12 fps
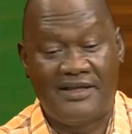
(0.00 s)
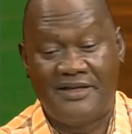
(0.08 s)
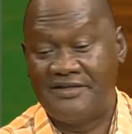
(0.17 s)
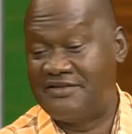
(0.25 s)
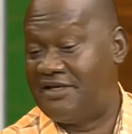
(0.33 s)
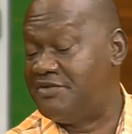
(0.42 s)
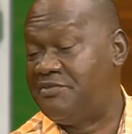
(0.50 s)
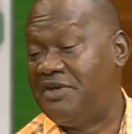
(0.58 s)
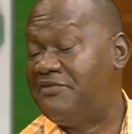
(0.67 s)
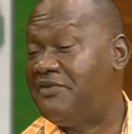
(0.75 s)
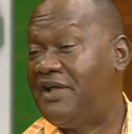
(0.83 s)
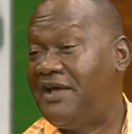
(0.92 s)
sent me a
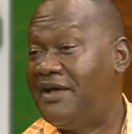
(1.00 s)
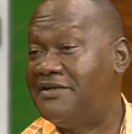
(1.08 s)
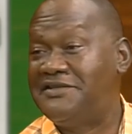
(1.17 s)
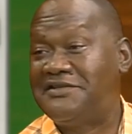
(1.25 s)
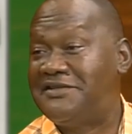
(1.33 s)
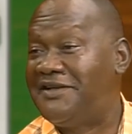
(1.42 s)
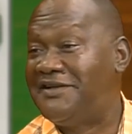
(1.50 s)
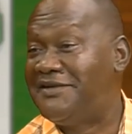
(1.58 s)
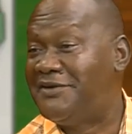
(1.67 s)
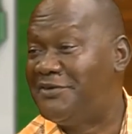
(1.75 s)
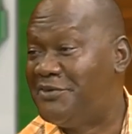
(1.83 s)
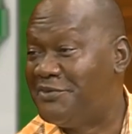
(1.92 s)
flyer. She started a
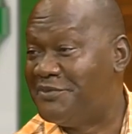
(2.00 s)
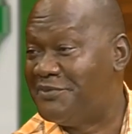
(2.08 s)
home.